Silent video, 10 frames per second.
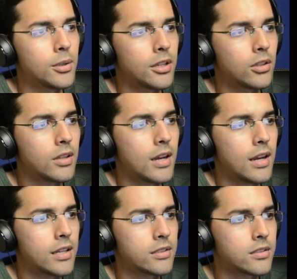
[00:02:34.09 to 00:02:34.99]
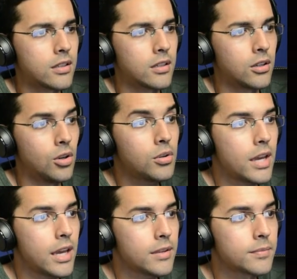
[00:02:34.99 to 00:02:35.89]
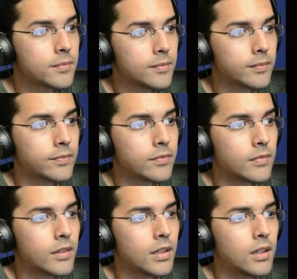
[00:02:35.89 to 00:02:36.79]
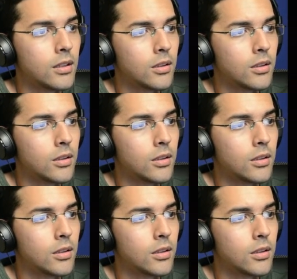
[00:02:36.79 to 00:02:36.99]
It'll cost, okay, a